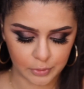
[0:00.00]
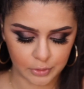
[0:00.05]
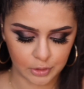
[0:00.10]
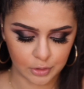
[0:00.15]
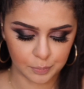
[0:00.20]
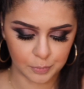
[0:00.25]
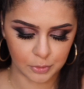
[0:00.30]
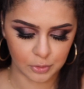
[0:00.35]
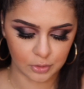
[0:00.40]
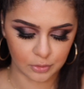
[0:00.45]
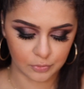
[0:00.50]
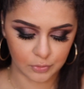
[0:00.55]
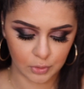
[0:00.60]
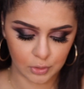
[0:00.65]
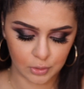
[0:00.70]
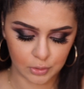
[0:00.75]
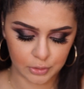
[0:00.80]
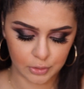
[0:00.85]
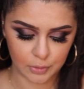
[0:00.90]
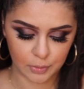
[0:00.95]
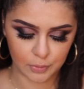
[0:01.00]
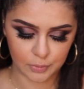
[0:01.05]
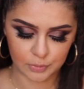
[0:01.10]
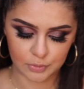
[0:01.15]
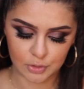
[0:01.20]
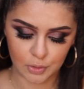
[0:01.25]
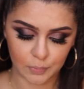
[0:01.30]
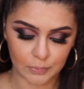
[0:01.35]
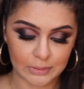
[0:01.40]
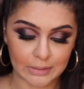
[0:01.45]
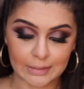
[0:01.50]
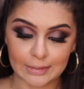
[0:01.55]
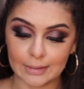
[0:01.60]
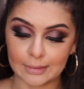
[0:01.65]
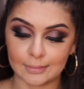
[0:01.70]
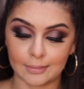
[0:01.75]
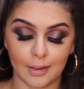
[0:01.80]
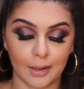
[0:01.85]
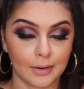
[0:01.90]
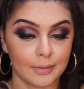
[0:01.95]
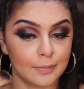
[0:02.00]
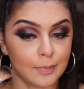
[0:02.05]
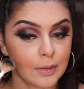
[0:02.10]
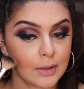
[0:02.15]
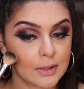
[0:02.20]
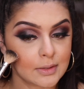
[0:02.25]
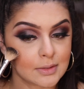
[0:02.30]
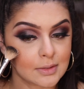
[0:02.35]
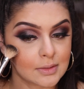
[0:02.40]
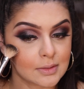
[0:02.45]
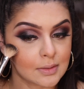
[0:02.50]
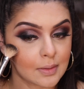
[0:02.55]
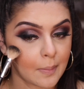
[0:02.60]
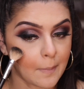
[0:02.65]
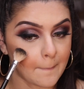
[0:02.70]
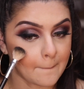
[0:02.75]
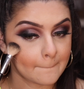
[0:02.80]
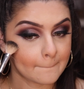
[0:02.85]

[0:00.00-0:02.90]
really beautiful. You don't need a lot of this.